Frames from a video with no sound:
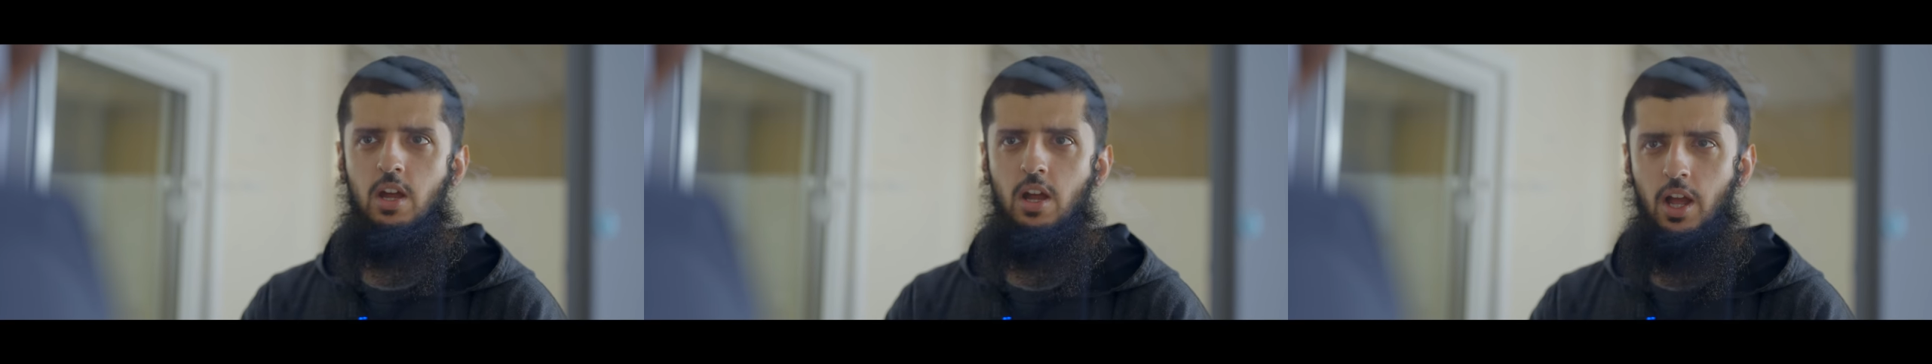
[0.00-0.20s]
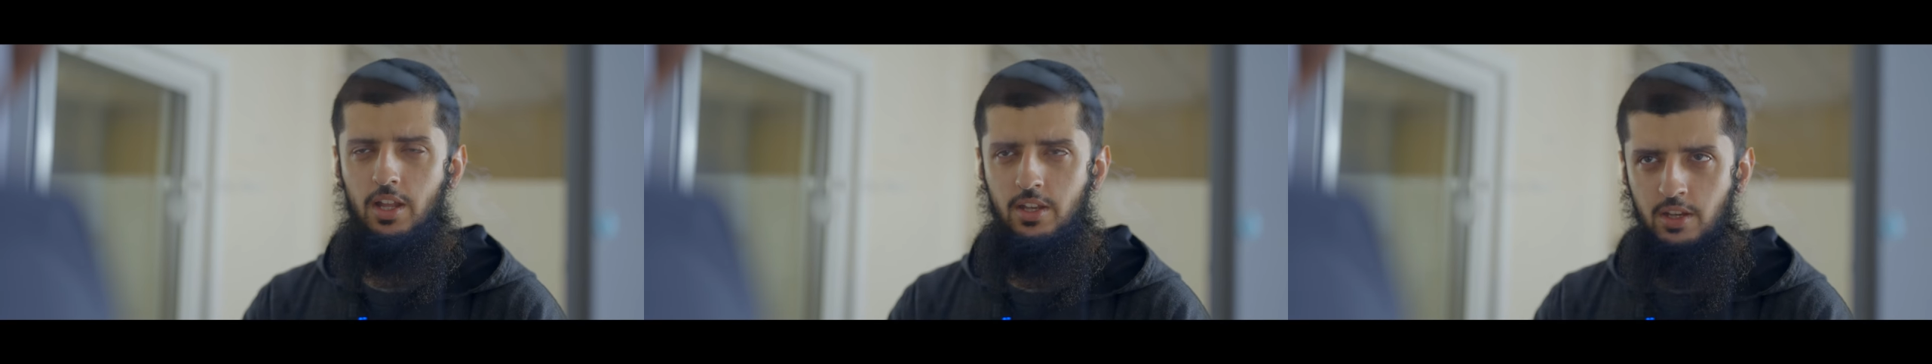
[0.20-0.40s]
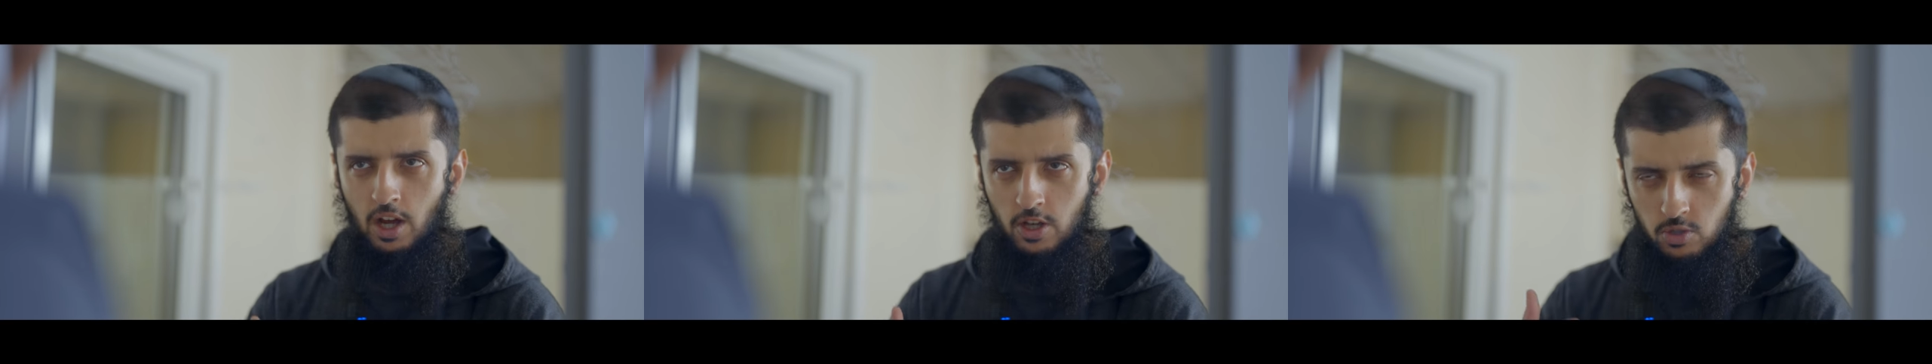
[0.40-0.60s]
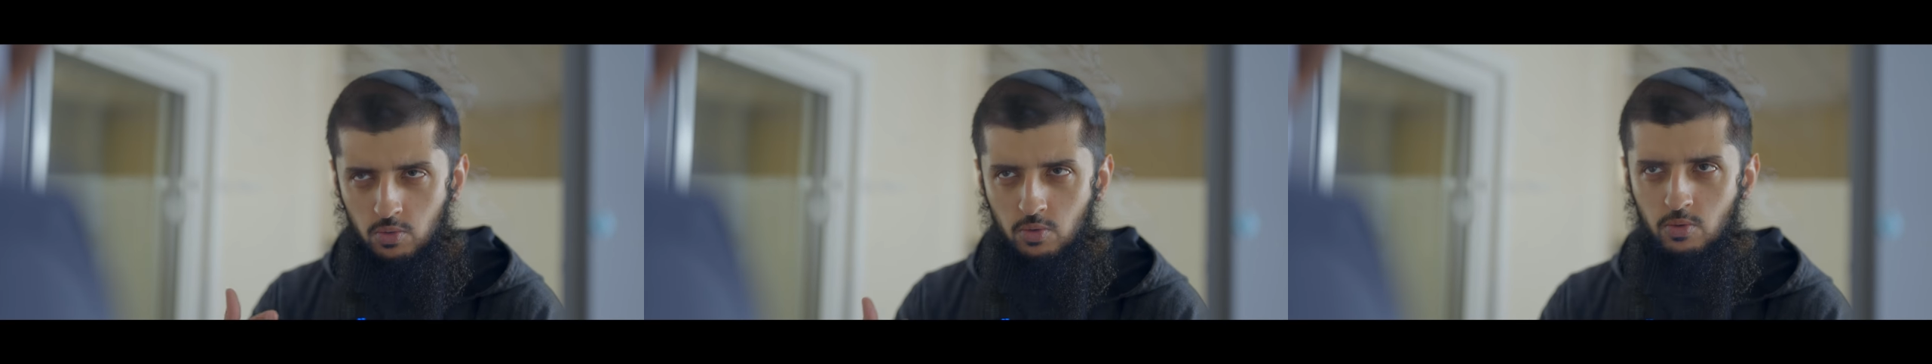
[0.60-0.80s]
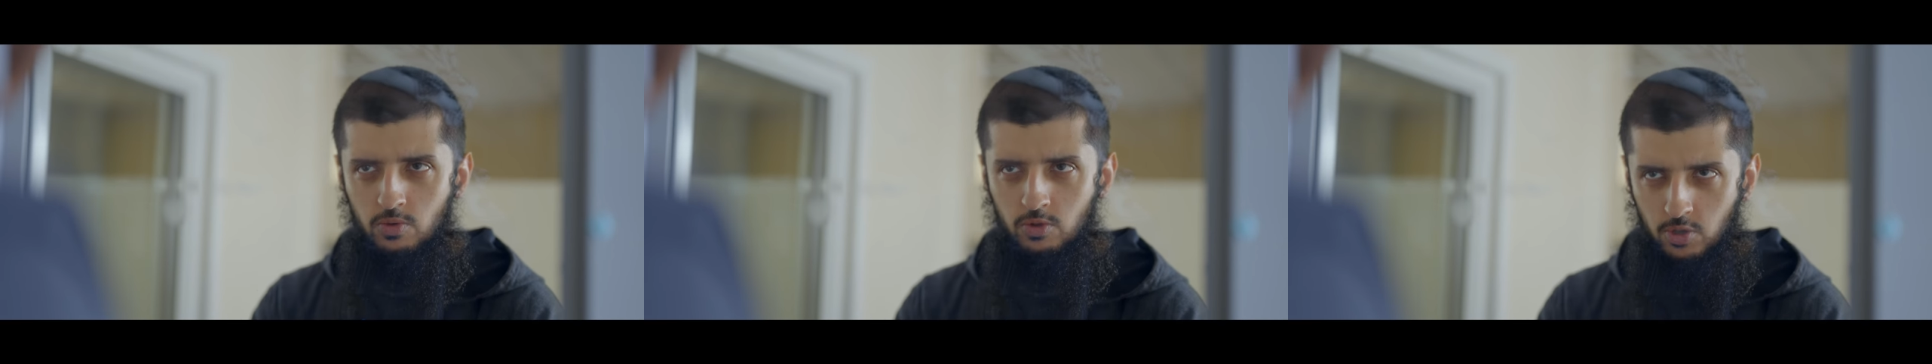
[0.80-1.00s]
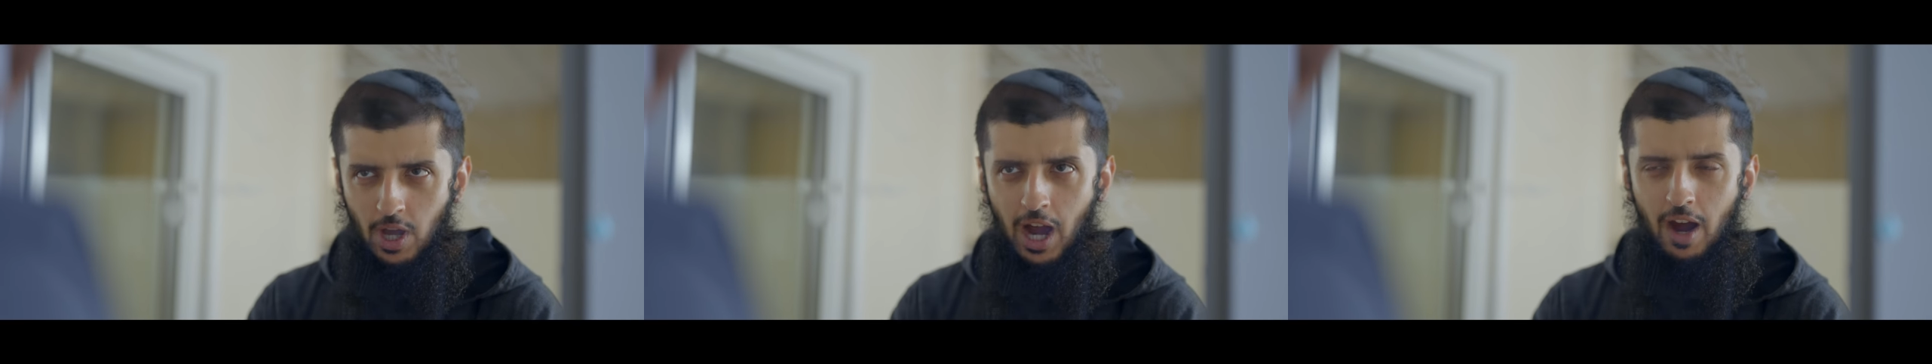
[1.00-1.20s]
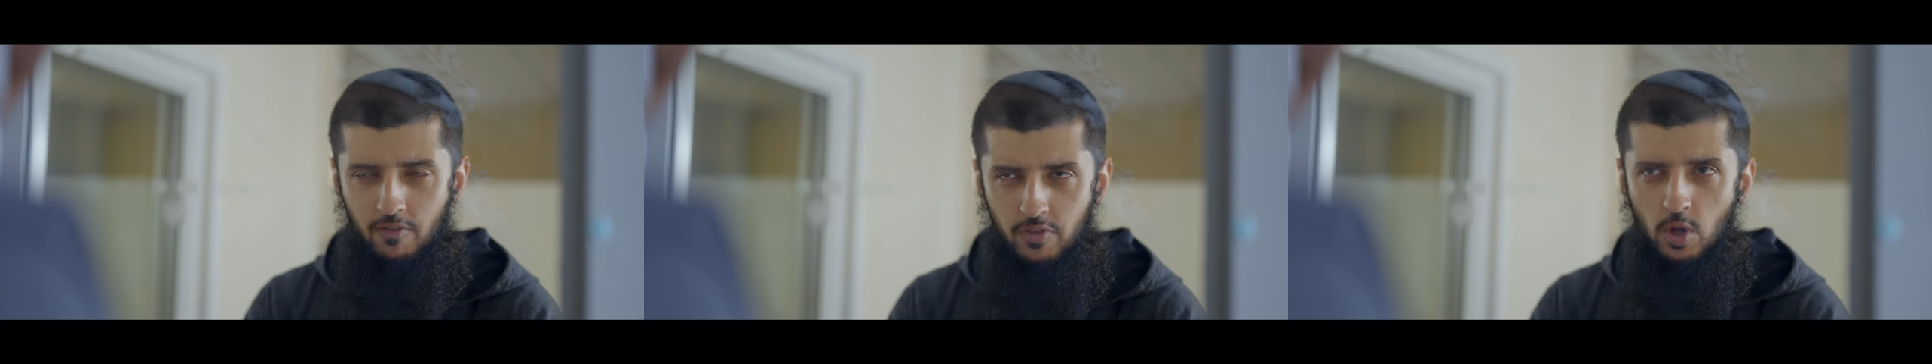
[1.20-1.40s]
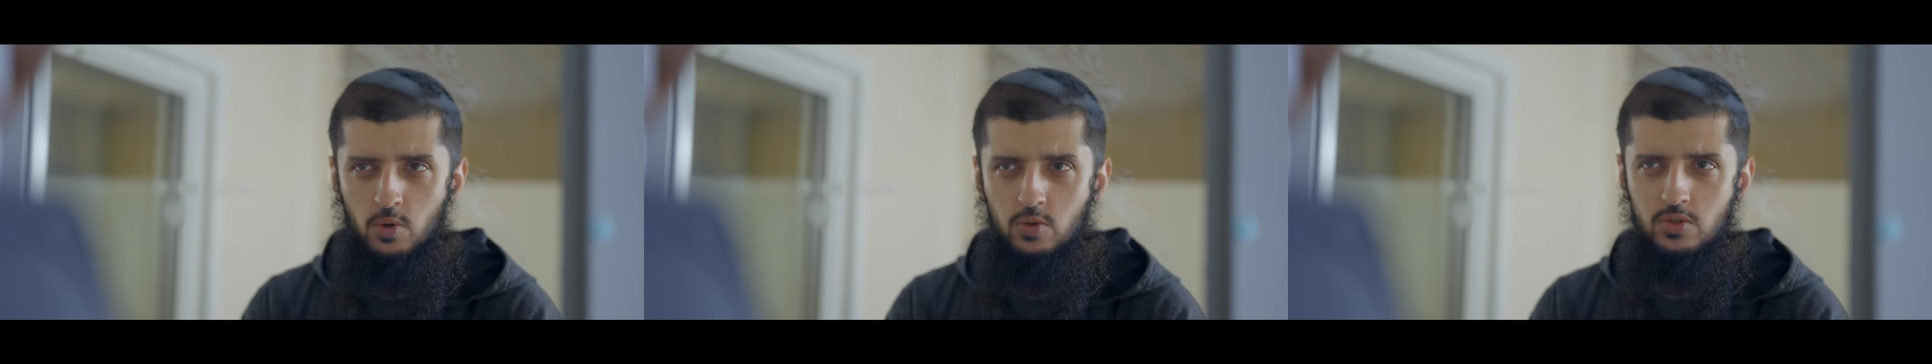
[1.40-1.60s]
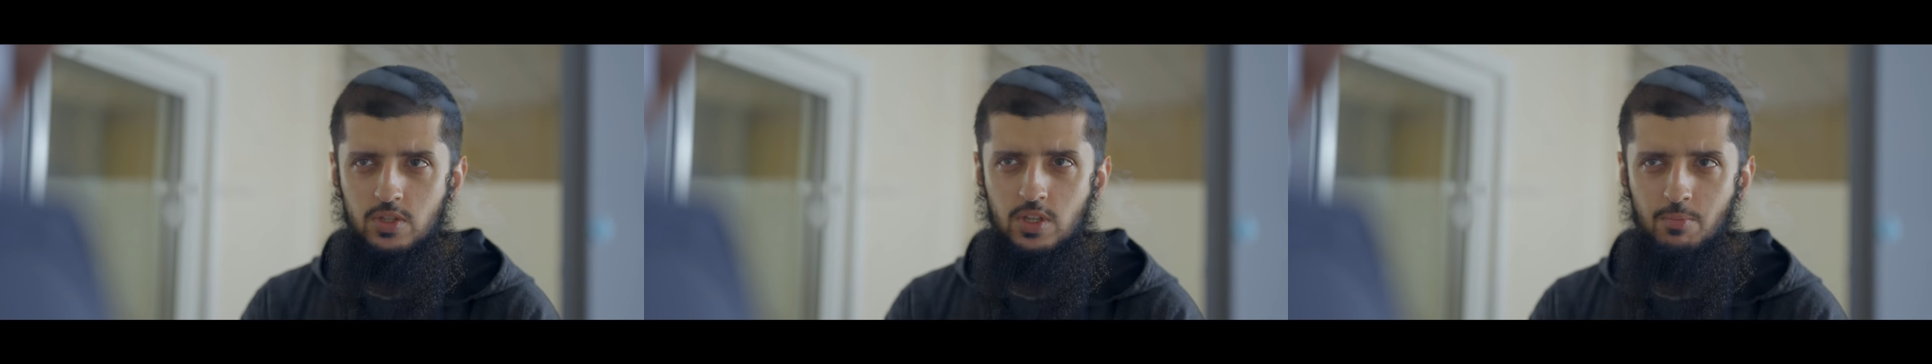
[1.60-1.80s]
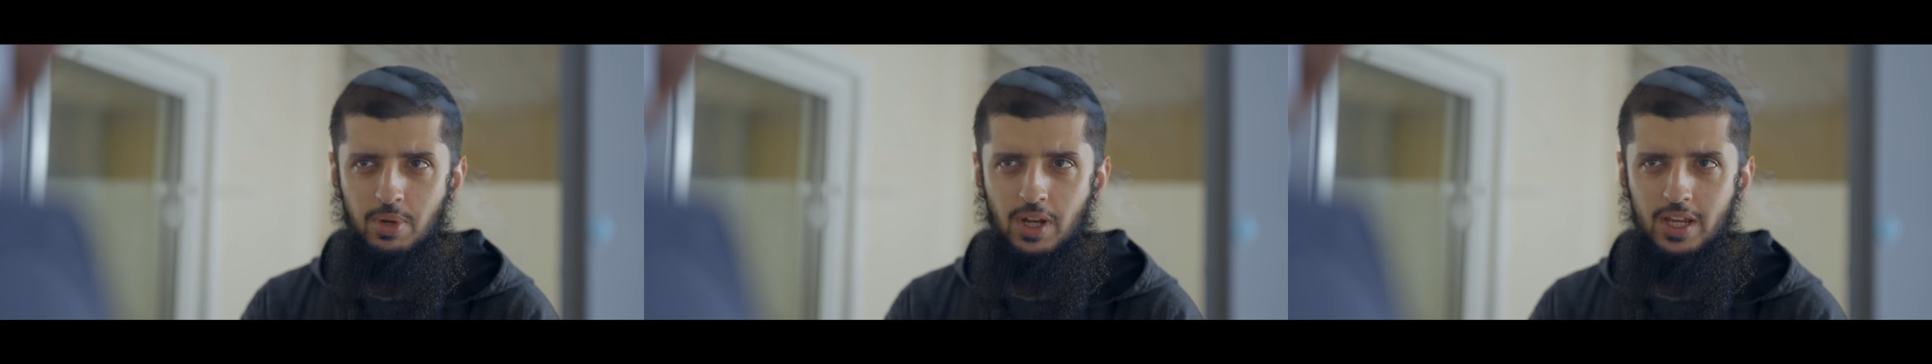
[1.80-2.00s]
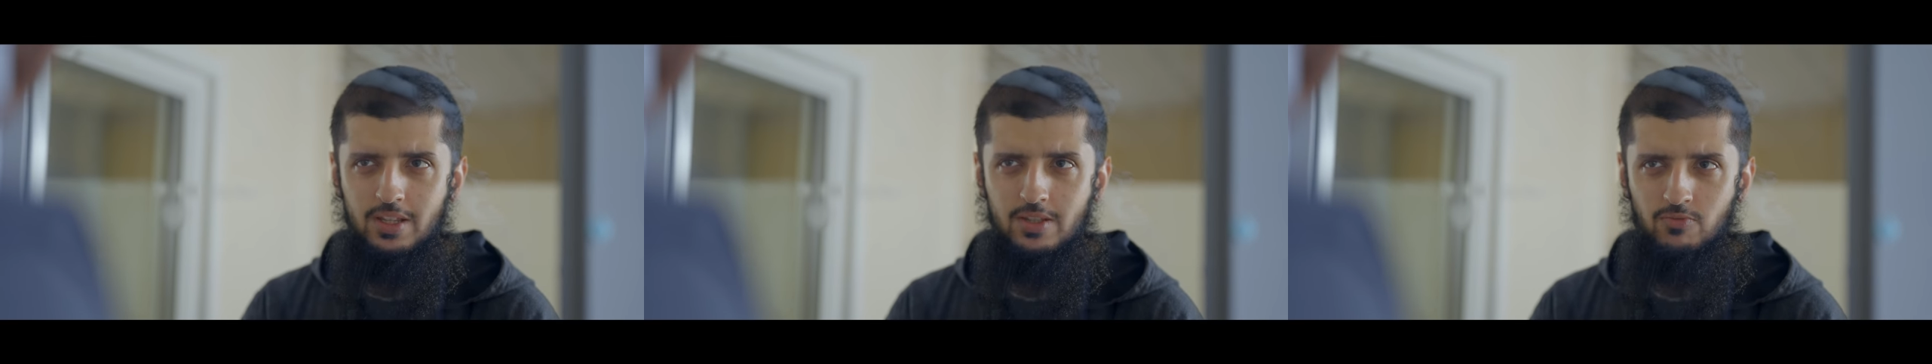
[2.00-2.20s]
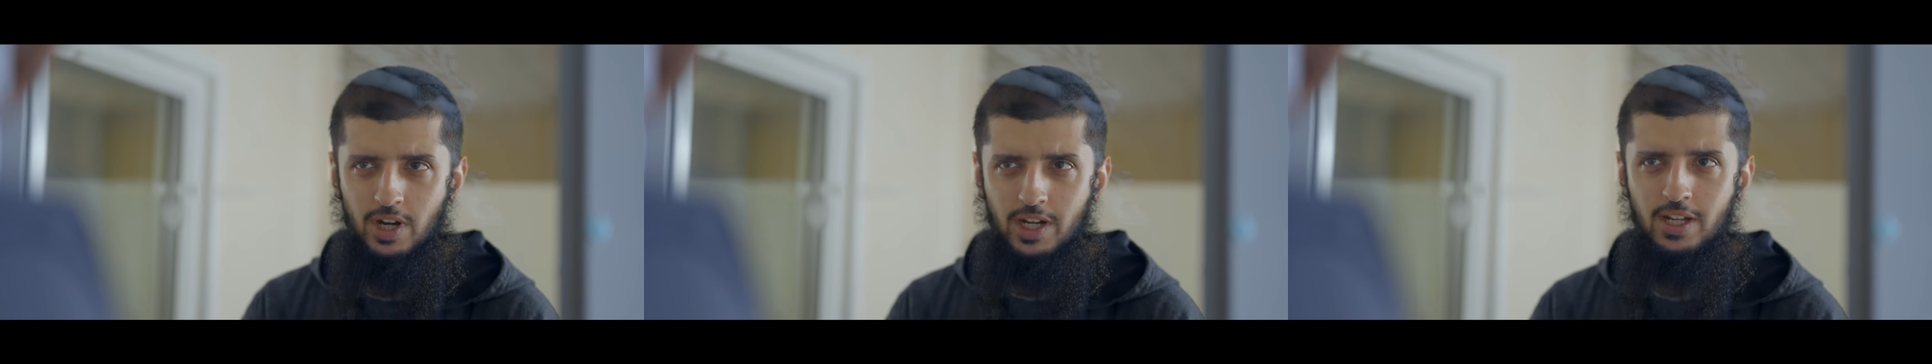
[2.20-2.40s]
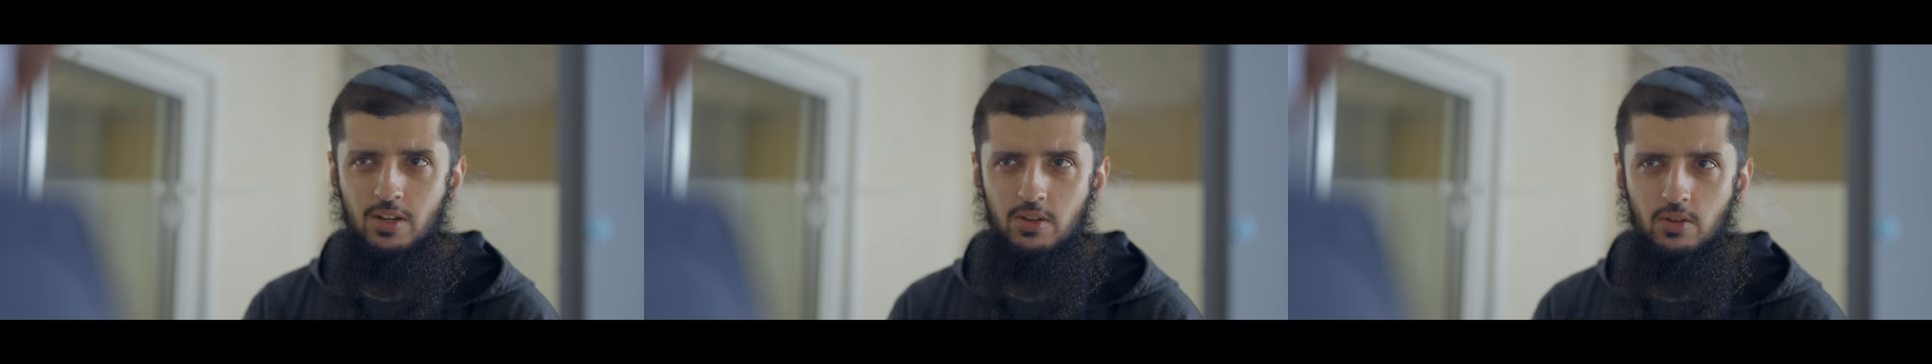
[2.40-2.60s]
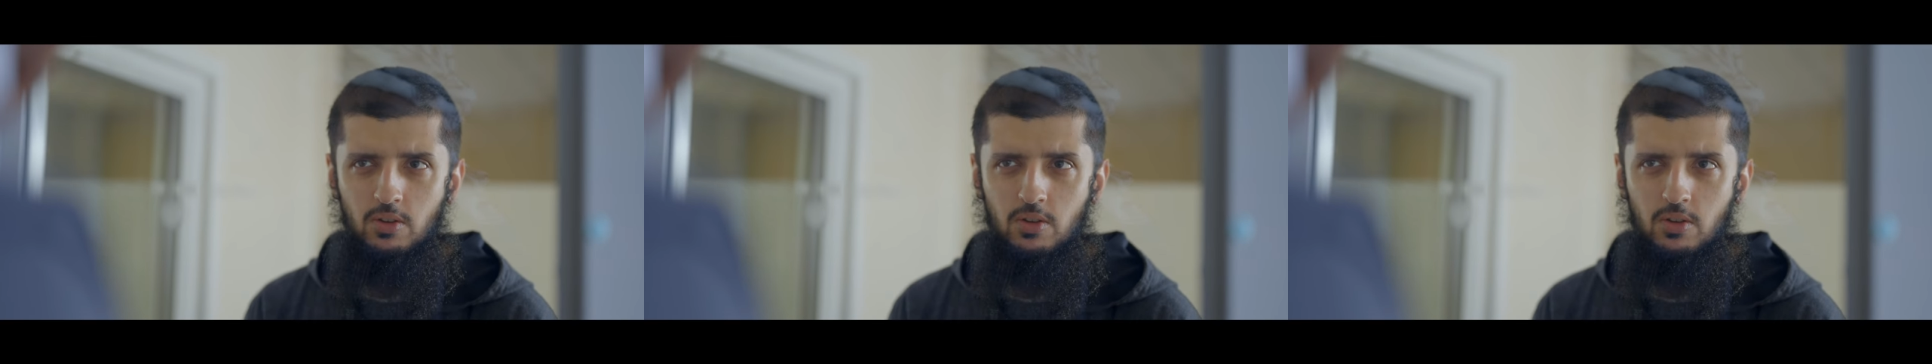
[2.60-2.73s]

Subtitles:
And do you have those in place right now?